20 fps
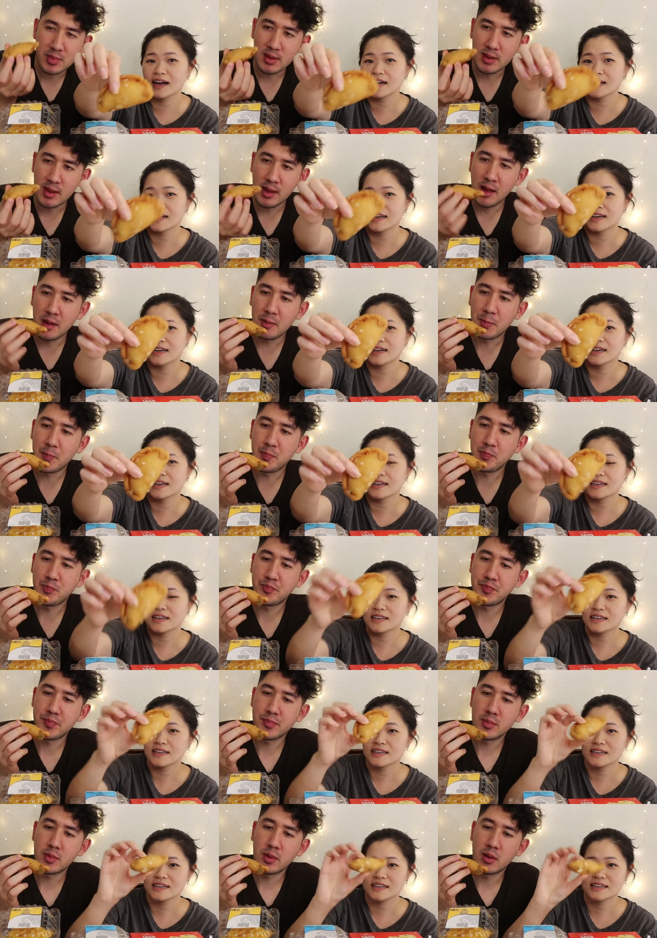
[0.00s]
Speaker 1: Yeah.
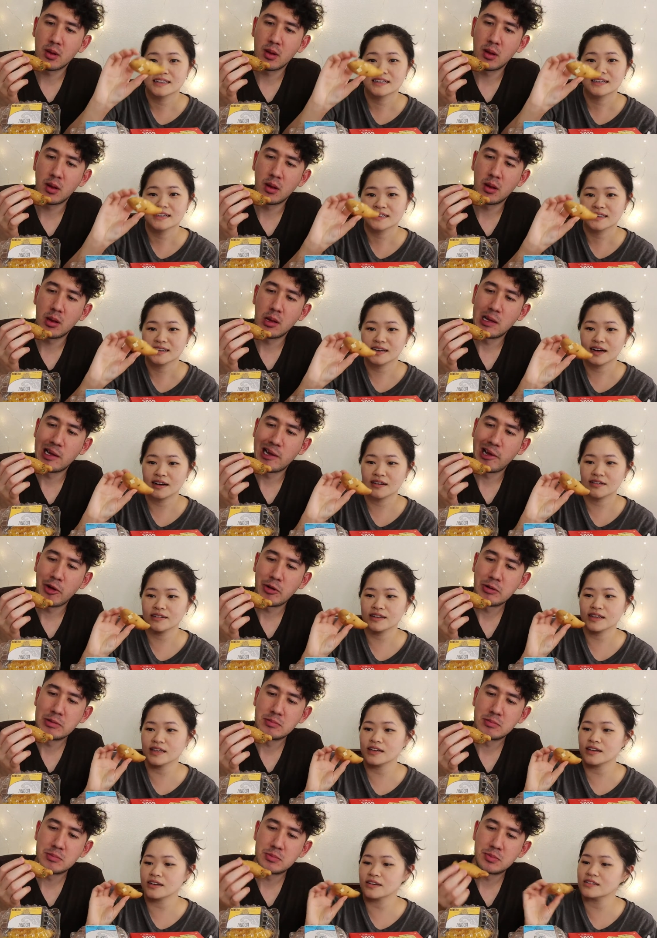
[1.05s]
How
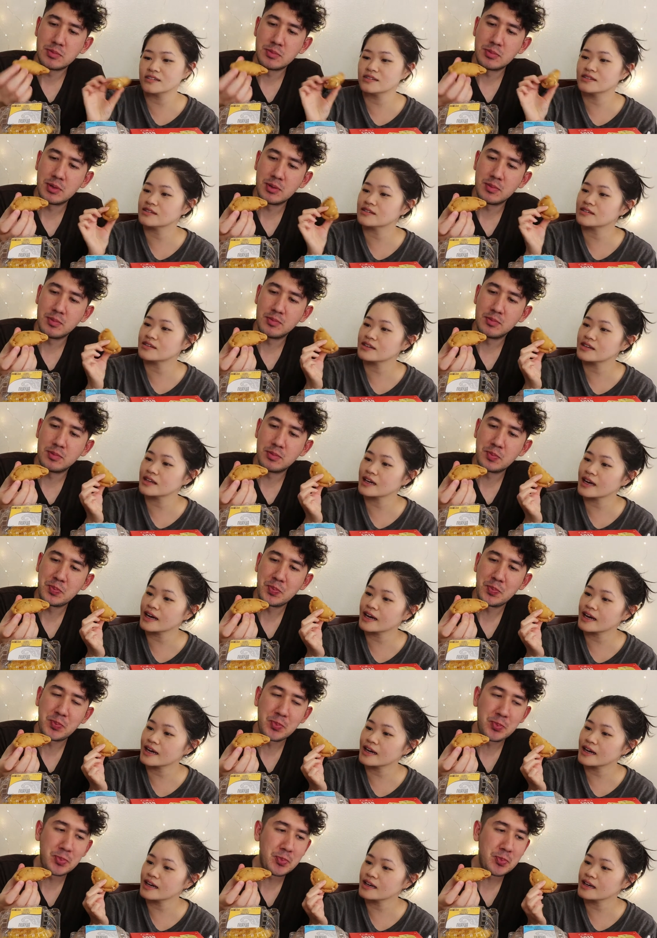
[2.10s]
cute.
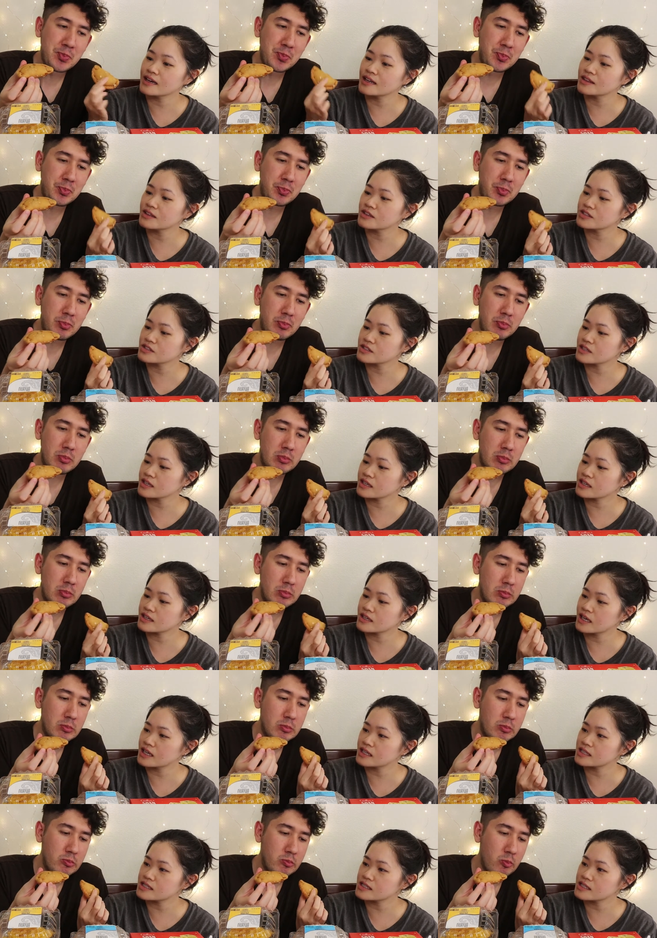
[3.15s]
Okay, and there's like
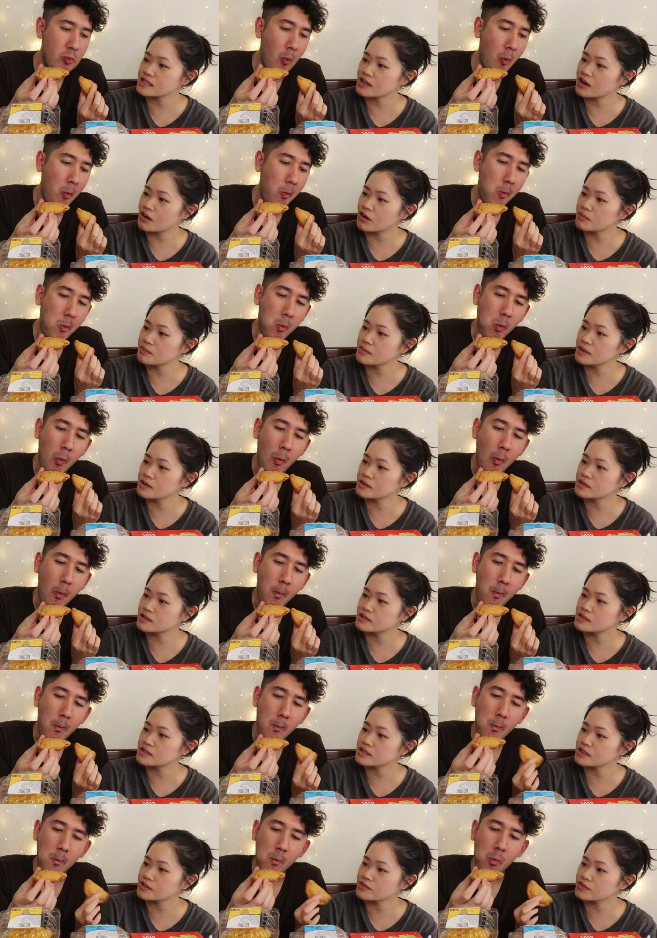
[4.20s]
nuts,
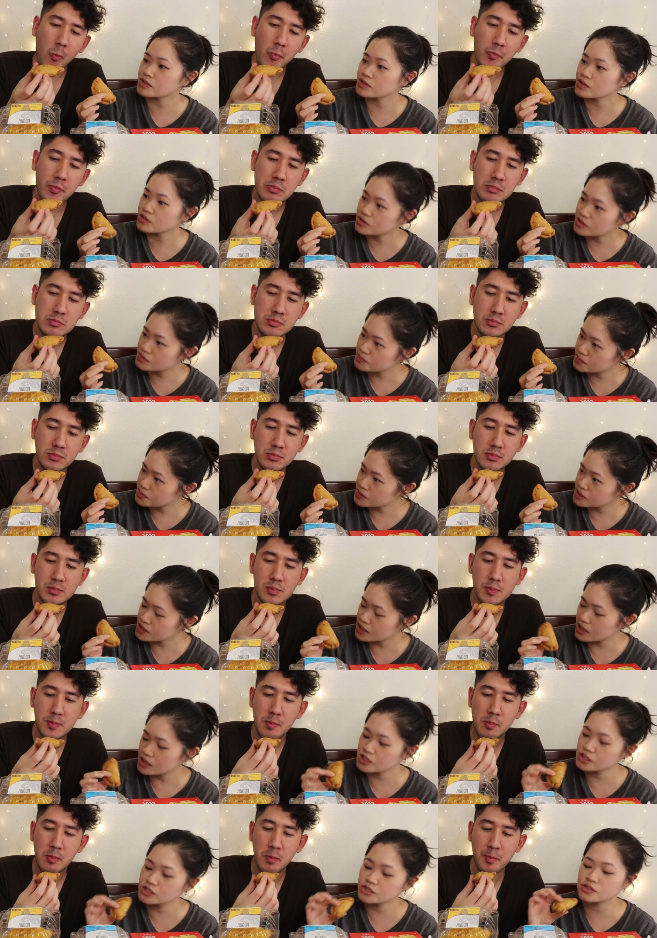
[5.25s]
almond slivers,
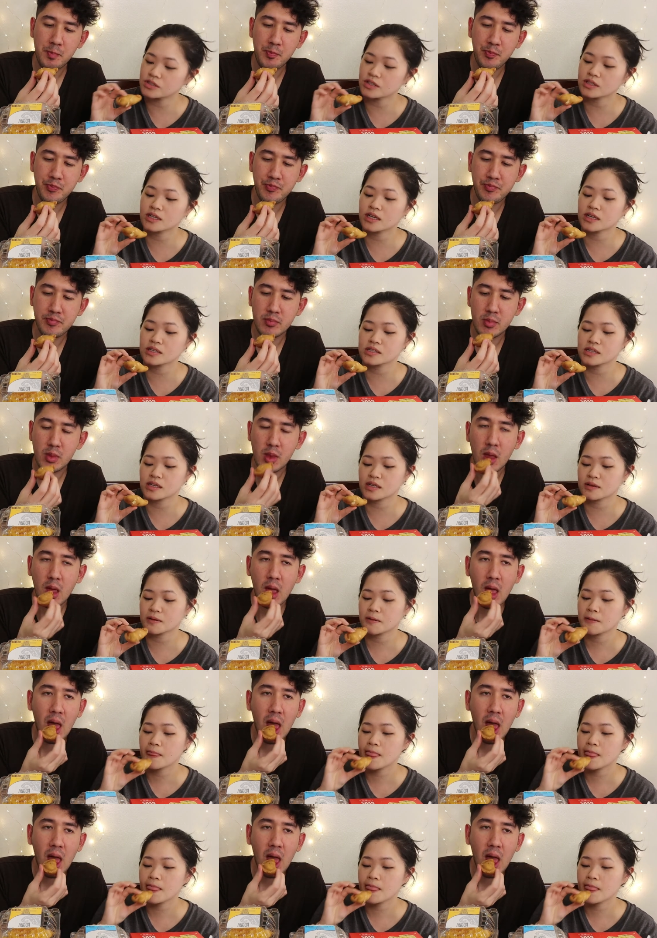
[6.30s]
pistachios on the outside.